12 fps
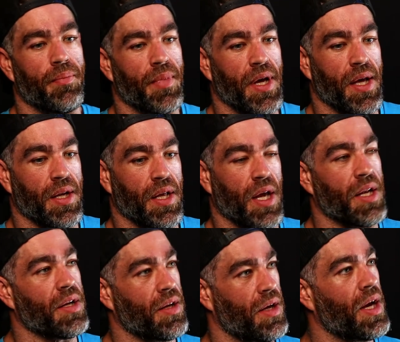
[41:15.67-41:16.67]

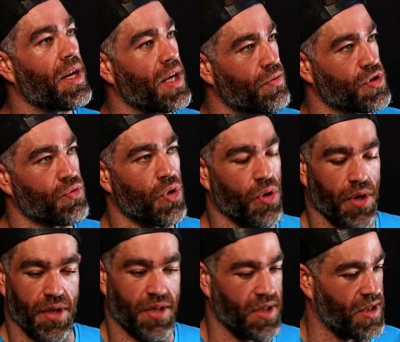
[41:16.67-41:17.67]
And he was rolling,
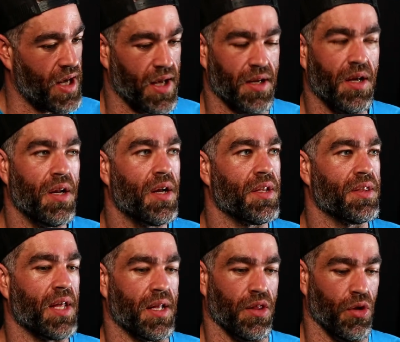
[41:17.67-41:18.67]
and then
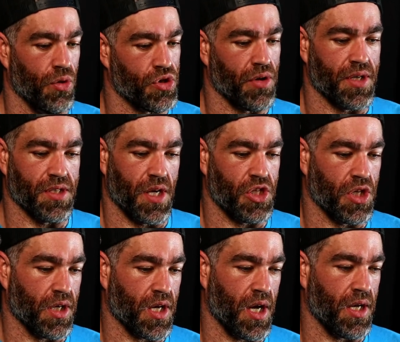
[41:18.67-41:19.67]
that little
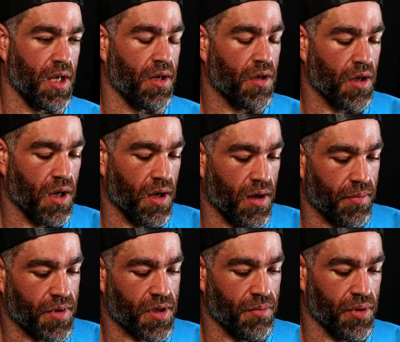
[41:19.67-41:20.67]
translation cut it
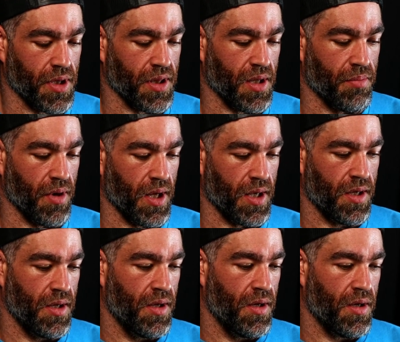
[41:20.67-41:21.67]
completely. But
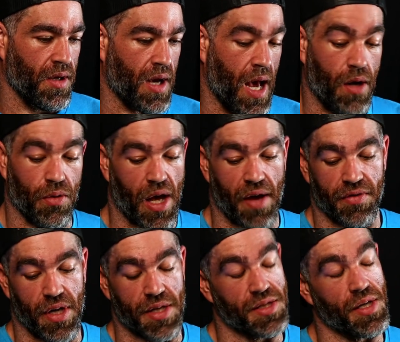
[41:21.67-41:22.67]
I don't have an
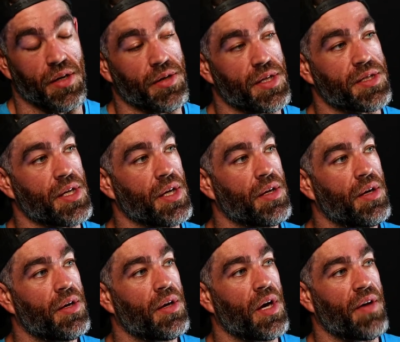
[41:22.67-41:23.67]
ACL in this knee.
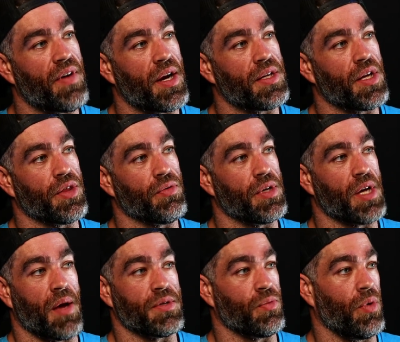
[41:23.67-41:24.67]
Okay. I've had it done 3
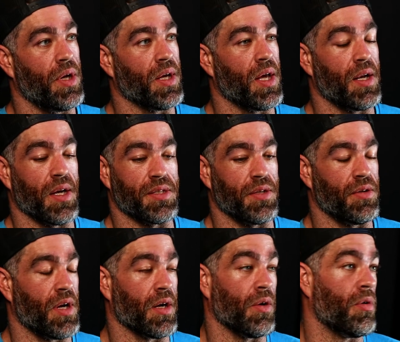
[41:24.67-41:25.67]
times. It went again. I said, you're
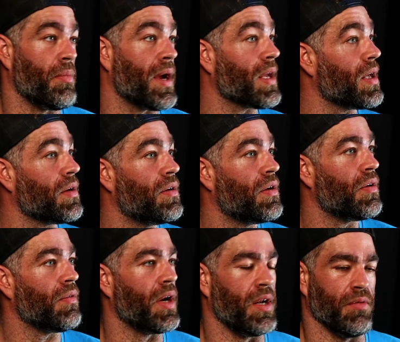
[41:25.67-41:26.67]
not going back in. Yeah.
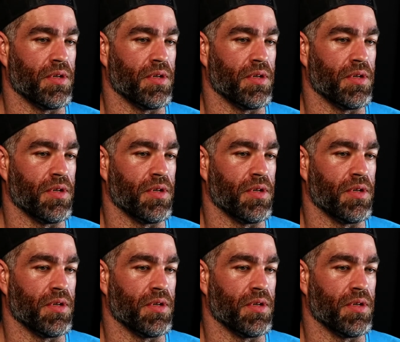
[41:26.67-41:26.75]
Right.